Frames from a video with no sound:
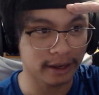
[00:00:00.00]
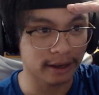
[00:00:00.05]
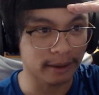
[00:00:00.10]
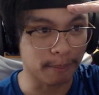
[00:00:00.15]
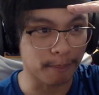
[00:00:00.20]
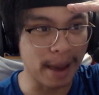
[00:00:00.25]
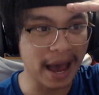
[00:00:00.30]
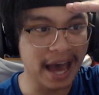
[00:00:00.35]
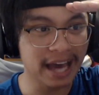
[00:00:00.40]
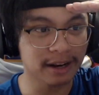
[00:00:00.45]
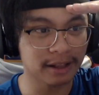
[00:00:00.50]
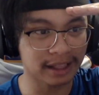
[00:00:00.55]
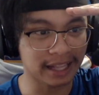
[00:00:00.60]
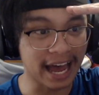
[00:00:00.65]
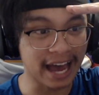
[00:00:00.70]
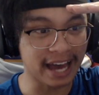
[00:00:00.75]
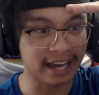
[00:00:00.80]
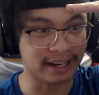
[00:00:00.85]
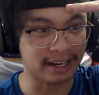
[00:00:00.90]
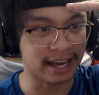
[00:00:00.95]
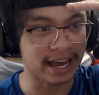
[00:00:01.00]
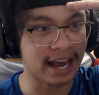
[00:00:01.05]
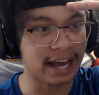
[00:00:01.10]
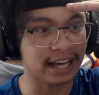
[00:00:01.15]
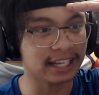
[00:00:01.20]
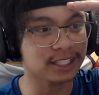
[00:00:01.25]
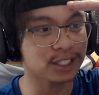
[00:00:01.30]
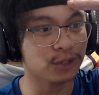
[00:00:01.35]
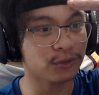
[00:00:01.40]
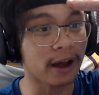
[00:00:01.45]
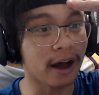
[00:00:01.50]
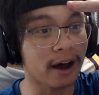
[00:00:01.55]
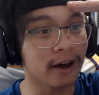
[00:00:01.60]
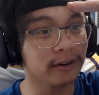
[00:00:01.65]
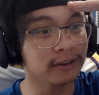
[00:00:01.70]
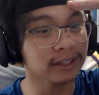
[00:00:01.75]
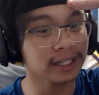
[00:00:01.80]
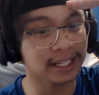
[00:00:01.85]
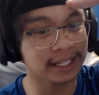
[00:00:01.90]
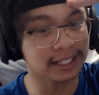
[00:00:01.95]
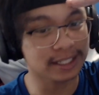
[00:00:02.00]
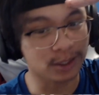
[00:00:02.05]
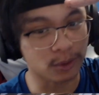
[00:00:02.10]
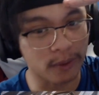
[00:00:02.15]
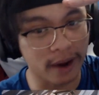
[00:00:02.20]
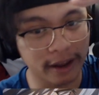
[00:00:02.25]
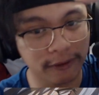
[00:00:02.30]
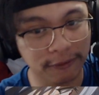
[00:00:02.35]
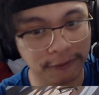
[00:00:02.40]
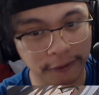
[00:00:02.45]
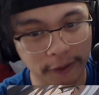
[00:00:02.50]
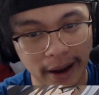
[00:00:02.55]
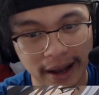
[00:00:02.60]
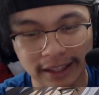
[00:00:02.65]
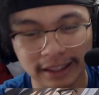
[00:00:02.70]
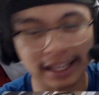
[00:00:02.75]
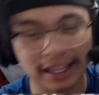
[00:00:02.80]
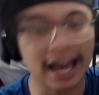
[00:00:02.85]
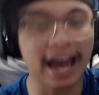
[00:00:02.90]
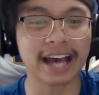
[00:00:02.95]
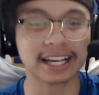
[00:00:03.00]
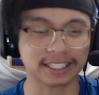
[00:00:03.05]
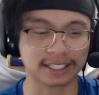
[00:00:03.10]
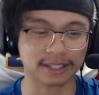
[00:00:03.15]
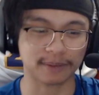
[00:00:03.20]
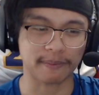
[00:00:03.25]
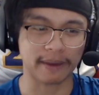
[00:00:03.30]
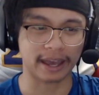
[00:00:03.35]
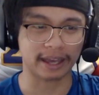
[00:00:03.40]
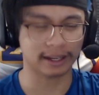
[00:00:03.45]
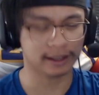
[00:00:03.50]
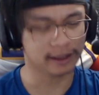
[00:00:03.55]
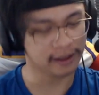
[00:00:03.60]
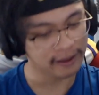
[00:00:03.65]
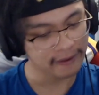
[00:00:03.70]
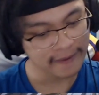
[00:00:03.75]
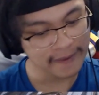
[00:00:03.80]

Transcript: Mad Lad has found his waifu at last, man.